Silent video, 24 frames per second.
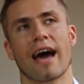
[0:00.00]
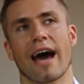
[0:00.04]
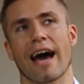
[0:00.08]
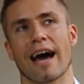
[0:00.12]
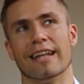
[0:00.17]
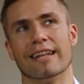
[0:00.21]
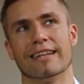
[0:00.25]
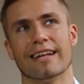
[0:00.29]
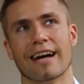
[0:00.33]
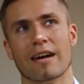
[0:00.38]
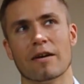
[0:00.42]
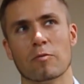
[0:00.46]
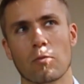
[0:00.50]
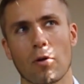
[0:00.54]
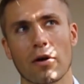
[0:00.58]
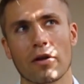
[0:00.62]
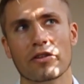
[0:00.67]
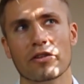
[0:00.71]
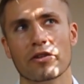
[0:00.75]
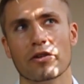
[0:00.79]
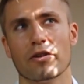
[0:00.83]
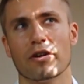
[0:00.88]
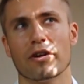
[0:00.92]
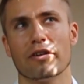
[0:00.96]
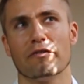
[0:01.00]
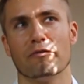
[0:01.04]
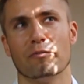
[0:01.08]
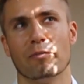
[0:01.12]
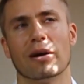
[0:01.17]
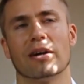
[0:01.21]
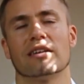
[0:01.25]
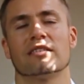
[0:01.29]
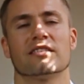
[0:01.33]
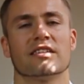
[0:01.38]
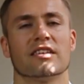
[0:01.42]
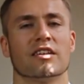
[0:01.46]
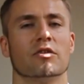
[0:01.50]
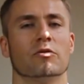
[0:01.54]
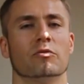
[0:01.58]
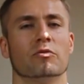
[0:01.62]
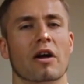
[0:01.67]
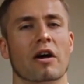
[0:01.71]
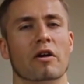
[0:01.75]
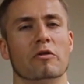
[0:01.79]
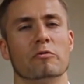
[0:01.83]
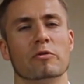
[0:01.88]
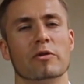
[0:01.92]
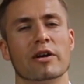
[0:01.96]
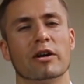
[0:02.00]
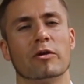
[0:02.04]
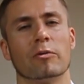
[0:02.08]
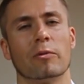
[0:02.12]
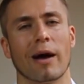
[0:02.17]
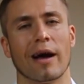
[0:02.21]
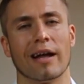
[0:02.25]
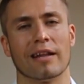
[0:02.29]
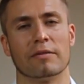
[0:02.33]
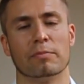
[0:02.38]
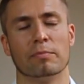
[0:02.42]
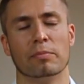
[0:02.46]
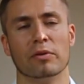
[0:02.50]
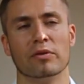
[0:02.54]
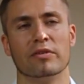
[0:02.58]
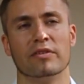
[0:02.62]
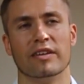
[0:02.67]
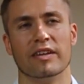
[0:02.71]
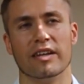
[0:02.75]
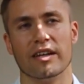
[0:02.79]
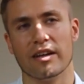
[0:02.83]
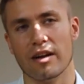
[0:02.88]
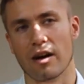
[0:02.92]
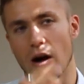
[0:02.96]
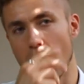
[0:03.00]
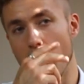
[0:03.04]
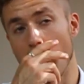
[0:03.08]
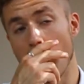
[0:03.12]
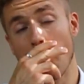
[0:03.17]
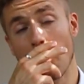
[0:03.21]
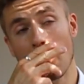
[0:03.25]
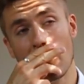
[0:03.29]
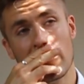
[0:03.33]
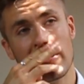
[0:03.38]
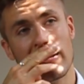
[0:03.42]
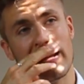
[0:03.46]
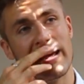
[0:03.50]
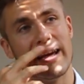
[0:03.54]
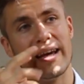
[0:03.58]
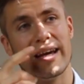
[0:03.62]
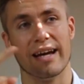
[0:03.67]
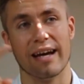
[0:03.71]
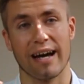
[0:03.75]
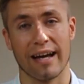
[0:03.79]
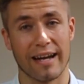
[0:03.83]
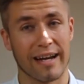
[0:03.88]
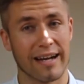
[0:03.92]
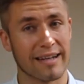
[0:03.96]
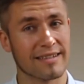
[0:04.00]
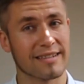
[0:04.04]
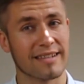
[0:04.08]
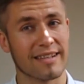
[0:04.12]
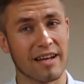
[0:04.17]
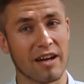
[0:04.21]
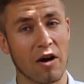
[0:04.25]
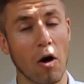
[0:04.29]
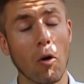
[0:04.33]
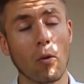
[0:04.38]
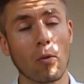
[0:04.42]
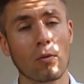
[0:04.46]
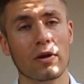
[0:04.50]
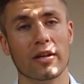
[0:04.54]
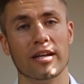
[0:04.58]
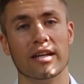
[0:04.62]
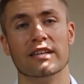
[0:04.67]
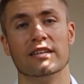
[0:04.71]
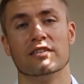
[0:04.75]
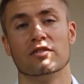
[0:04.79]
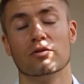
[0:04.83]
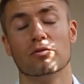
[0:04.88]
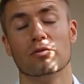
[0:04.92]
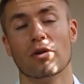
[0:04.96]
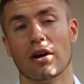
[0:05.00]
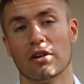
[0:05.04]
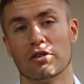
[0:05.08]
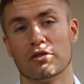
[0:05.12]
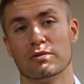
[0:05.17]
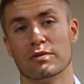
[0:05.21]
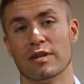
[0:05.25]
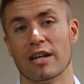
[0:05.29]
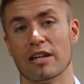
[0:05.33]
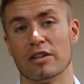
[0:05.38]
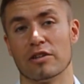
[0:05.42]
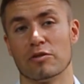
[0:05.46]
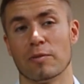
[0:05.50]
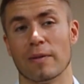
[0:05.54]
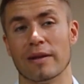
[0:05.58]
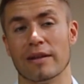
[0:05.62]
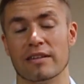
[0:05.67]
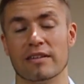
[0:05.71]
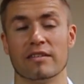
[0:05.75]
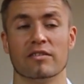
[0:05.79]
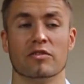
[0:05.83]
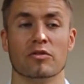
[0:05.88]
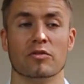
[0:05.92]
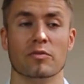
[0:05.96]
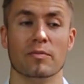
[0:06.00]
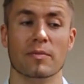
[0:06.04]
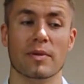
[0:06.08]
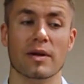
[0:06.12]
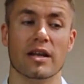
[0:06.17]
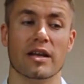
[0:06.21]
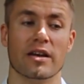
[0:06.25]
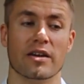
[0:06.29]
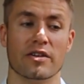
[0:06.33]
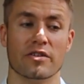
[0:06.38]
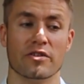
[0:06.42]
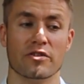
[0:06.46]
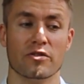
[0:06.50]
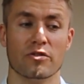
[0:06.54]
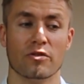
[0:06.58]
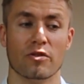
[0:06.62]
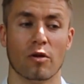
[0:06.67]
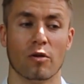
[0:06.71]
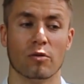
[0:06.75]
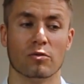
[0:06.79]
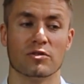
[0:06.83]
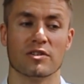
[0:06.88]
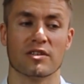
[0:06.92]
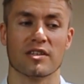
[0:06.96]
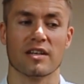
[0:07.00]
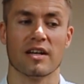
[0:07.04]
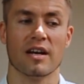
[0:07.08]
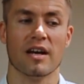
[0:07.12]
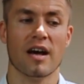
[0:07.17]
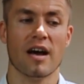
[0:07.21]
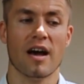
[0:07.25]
and I wonder if Barcelona regret putting only, and I say only, 222 million euros.